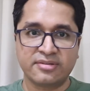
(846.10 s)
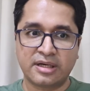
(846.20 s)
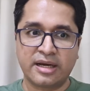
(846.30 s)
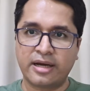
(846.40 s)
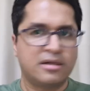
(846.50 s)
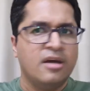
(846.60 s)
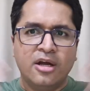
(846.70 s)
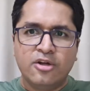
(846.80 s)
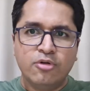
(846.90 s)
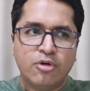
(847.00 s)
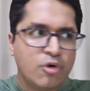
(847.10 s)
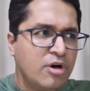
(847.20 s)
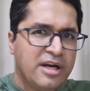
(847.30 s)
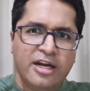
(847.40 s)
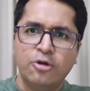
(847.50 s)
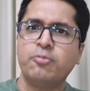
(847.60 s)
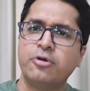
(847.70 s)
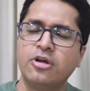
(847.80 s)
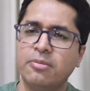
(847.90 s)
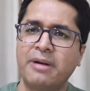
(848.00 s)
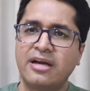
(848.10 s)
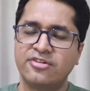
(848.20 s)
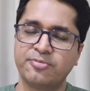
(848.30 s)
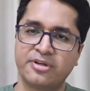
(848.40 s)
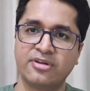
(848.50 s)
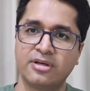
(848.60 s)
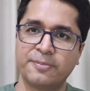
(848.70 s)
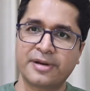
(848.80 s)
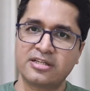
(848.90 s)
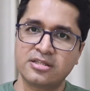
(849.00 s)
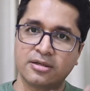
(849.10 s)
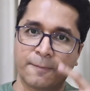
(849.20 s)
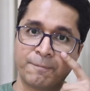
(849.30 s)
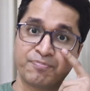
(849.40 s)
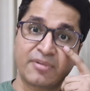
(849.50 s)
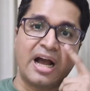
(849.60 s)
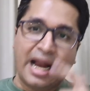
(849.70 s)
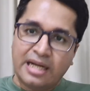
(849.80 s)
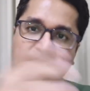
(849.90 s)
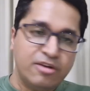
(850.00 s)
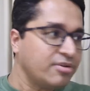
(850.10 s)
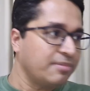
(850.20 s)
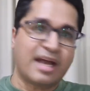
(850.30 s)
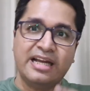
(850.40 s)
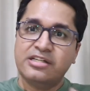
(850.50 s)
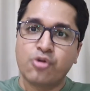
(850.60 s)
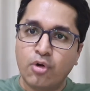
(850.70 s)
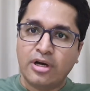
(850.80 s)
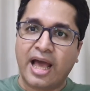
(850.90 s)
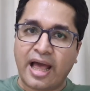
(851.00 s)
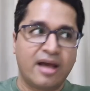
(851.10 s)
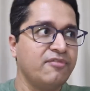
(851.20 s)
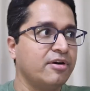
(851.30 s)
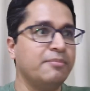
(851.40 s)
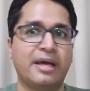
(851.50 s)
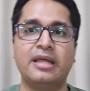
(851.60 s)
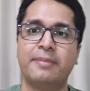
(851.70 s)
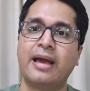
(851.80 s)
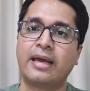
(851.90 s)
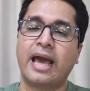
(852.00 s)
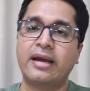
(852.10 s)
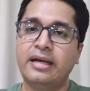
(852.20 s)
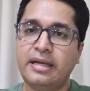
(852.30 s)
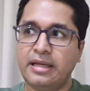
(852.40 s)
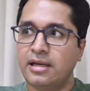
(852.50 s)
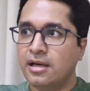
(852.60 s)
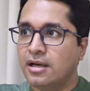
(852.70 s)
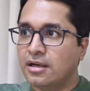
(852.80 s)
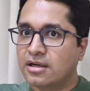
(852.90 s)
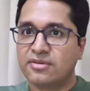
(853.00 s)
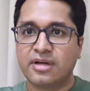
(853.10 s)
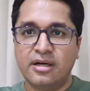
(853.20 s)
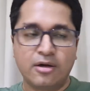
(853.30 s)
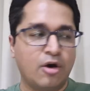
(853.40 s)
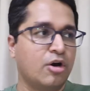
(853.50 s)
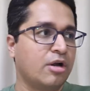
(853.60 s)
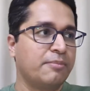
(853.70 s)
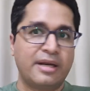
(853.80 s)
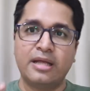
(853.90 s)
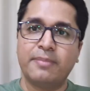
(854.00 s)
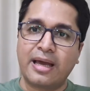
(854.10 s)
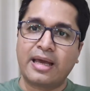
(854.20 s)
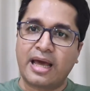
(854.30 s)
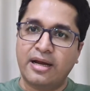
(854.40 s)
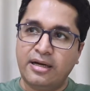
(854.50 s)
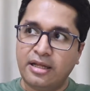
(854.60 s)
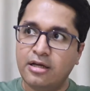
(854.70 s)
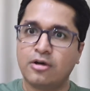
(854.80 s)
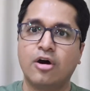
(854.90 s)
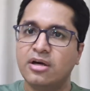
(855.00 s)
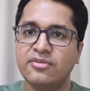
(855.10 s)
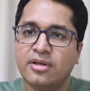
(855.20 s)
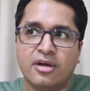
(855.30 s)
is correct, you don't need to put your participants under pressure. I'll tell you something I don't have a money back guarantee result or a money back guarantee clause